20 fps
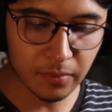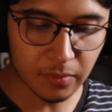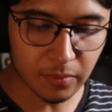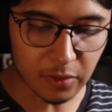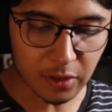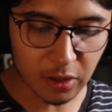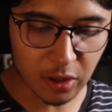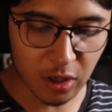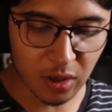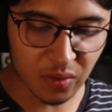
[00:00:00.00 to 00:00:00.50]

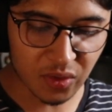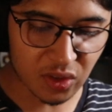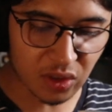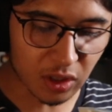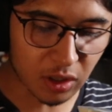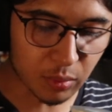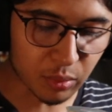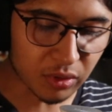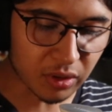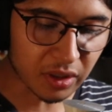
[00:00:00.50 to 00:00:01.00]
The curves and all
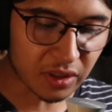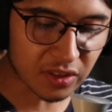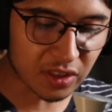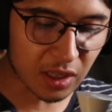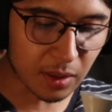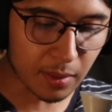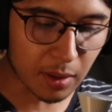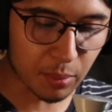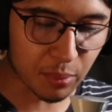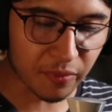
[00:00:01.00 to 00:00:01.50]
the booleans
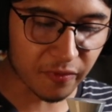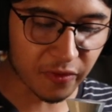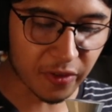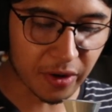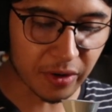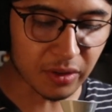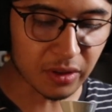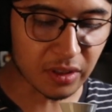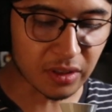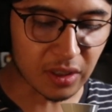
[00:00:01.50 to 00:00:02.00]
came up
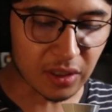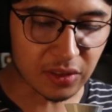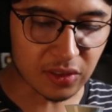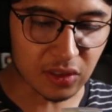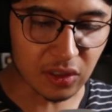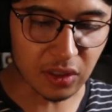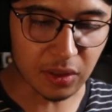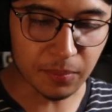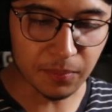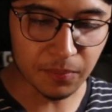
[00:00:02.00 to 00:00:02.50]
fairly nicely.